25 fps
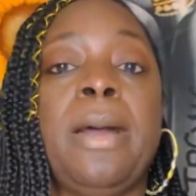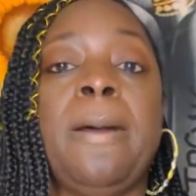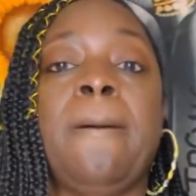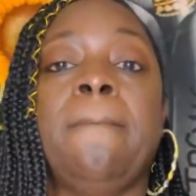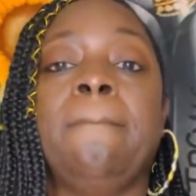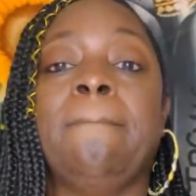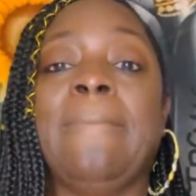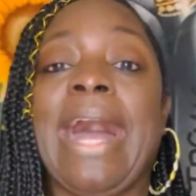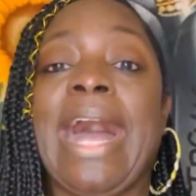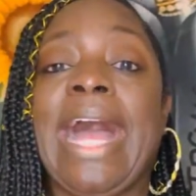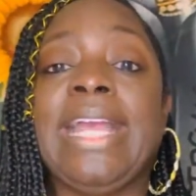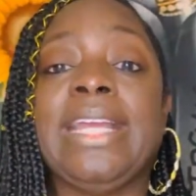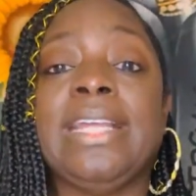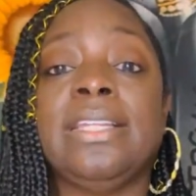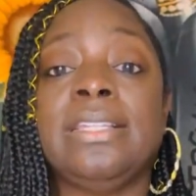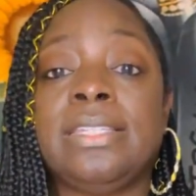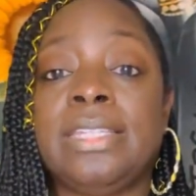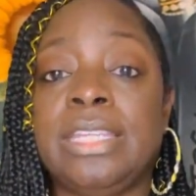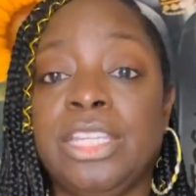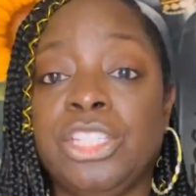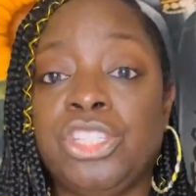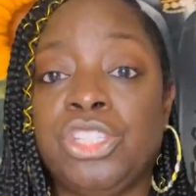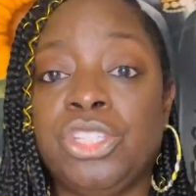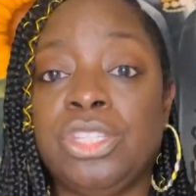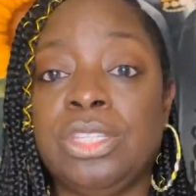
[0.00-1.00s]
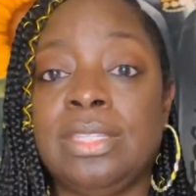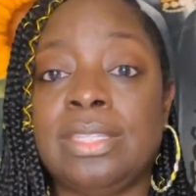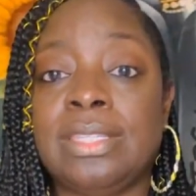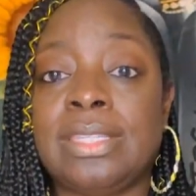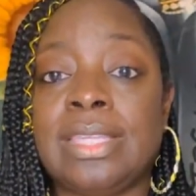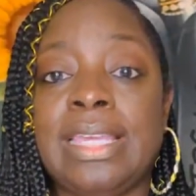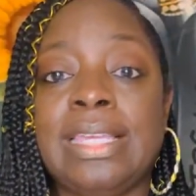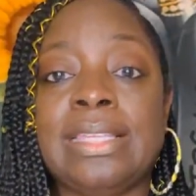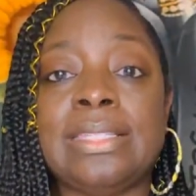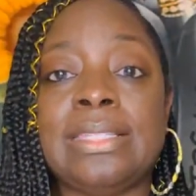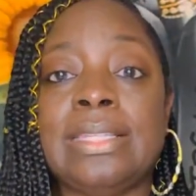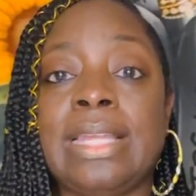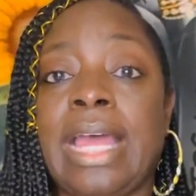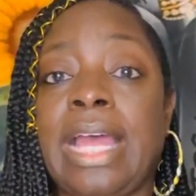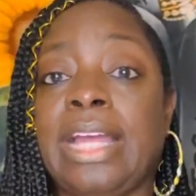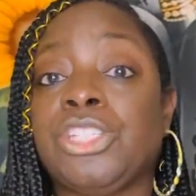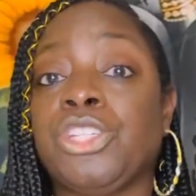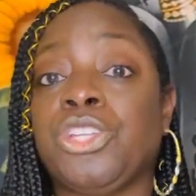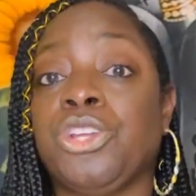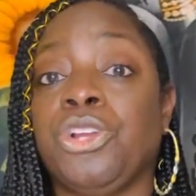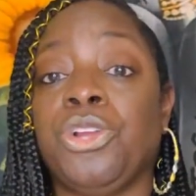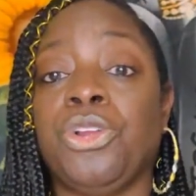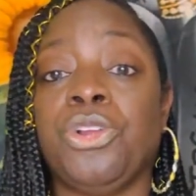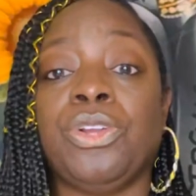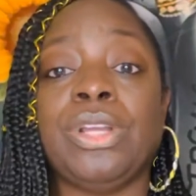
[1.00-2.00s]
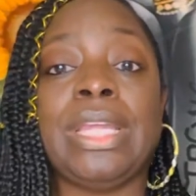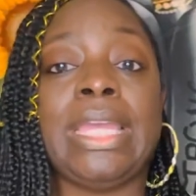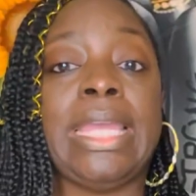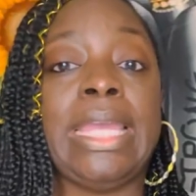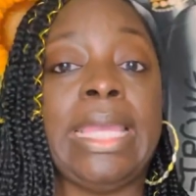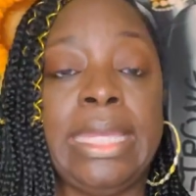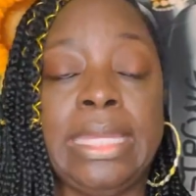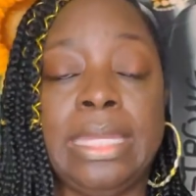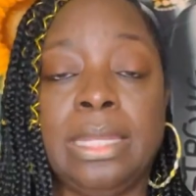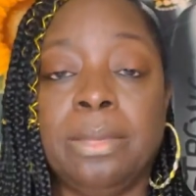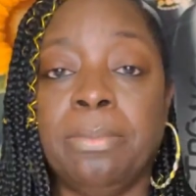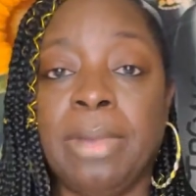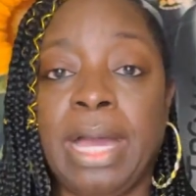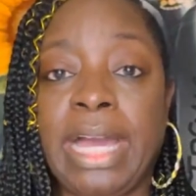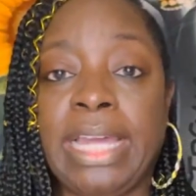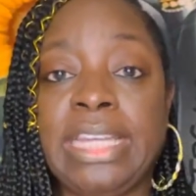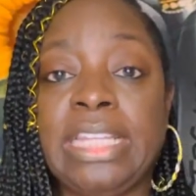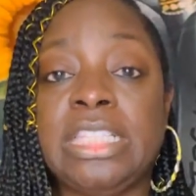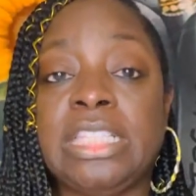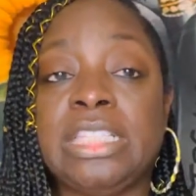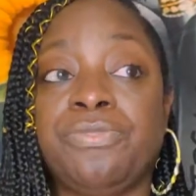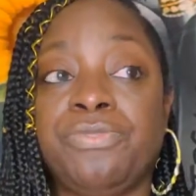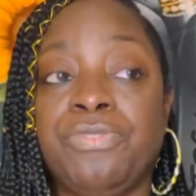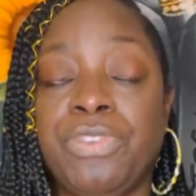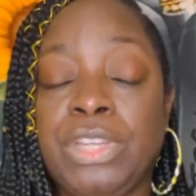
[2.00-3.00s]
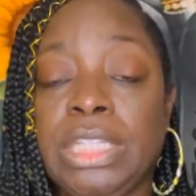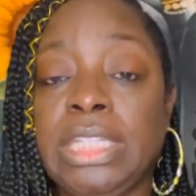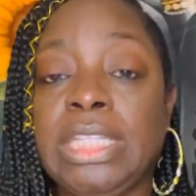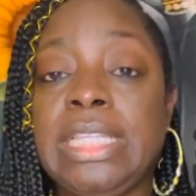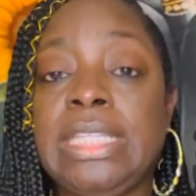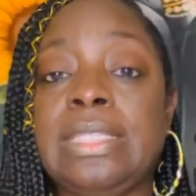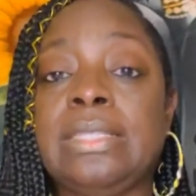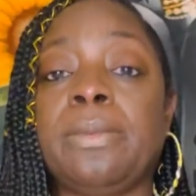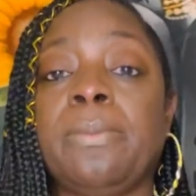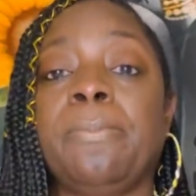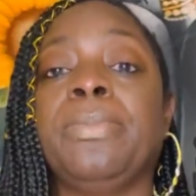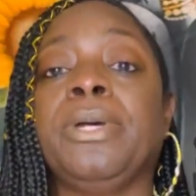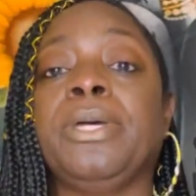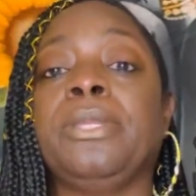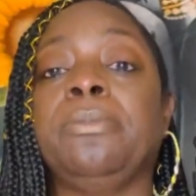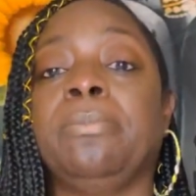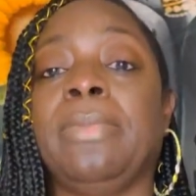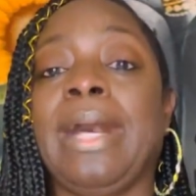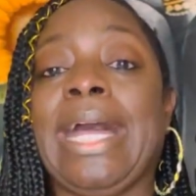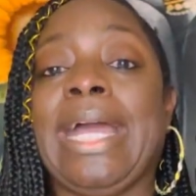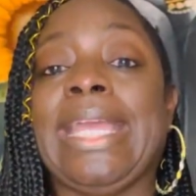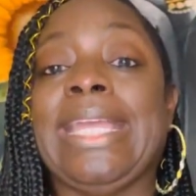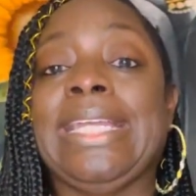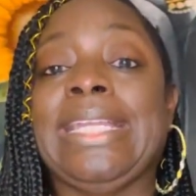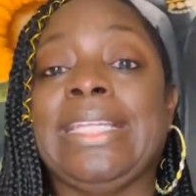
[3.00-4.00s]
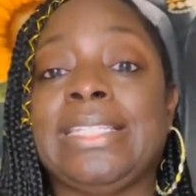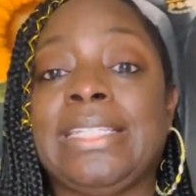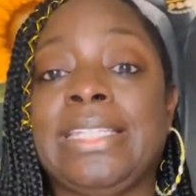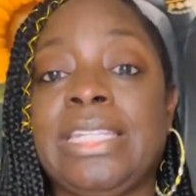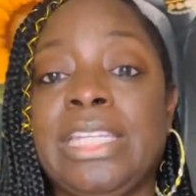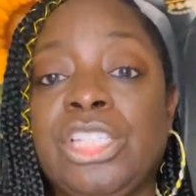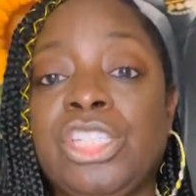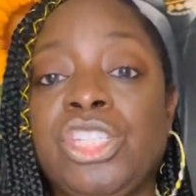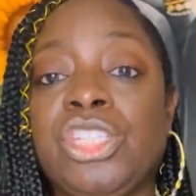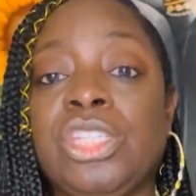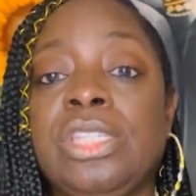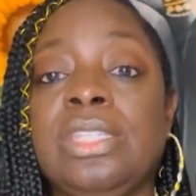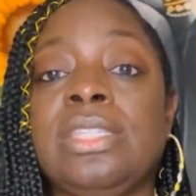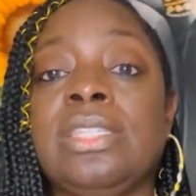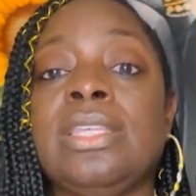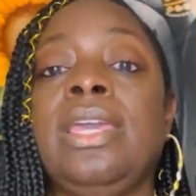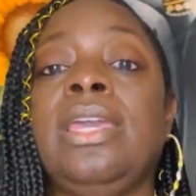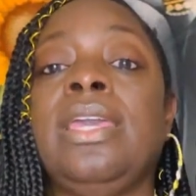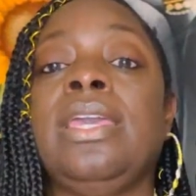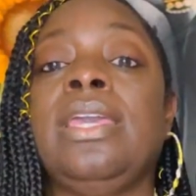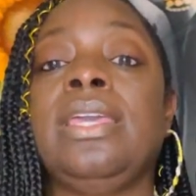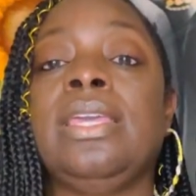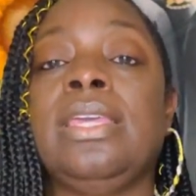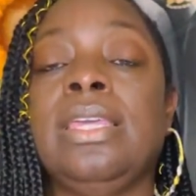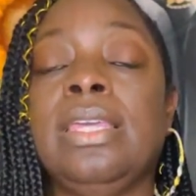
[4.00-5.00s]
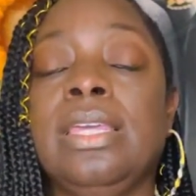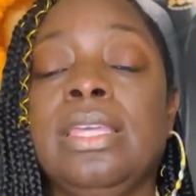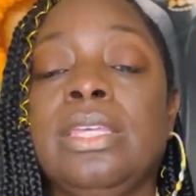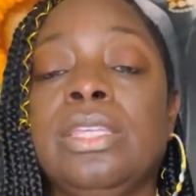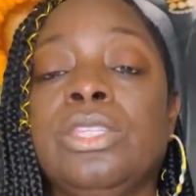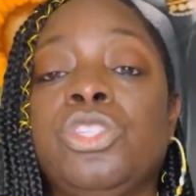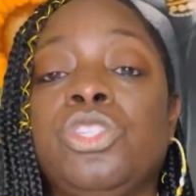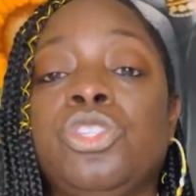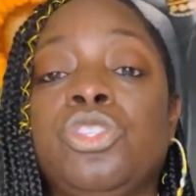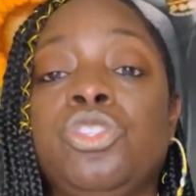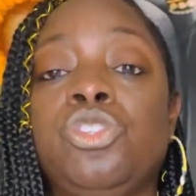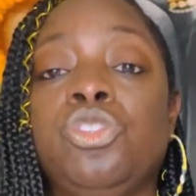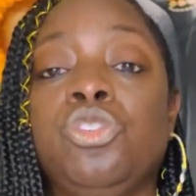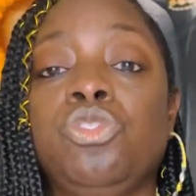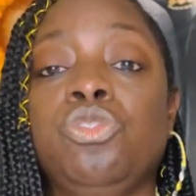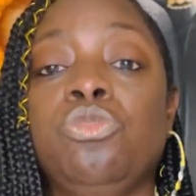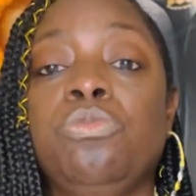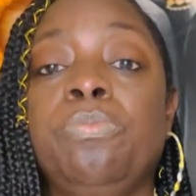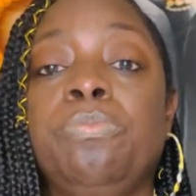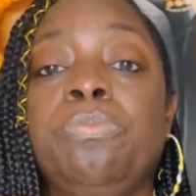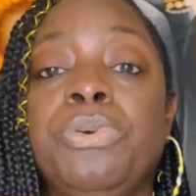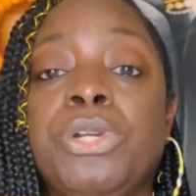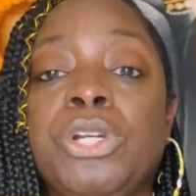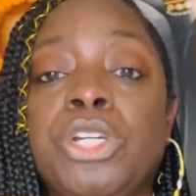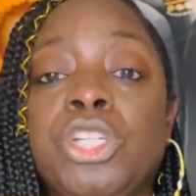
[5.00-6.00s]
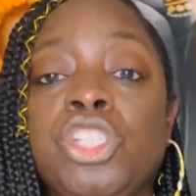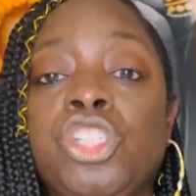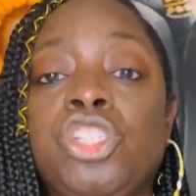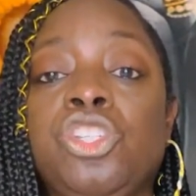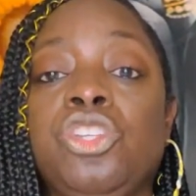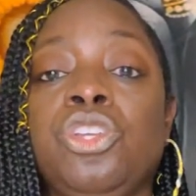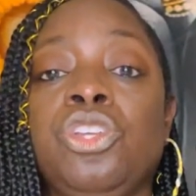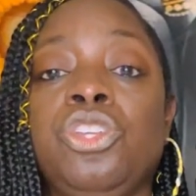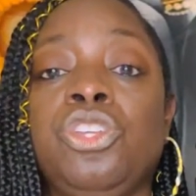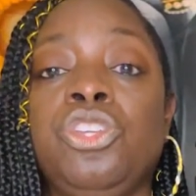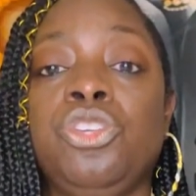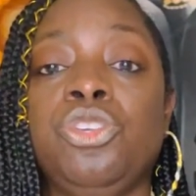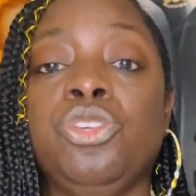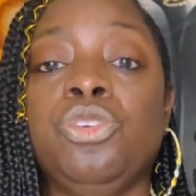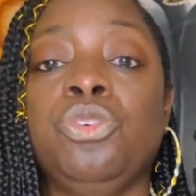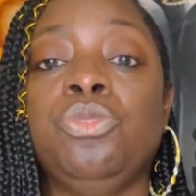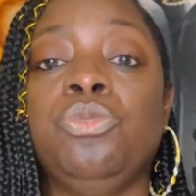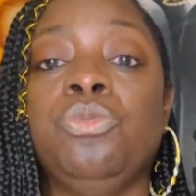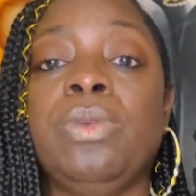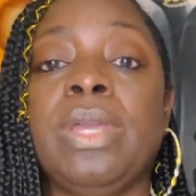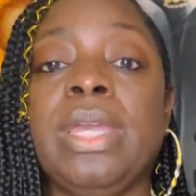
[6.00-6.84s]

My intentions is not to hurt anybody's feelings, but my intentions is to push you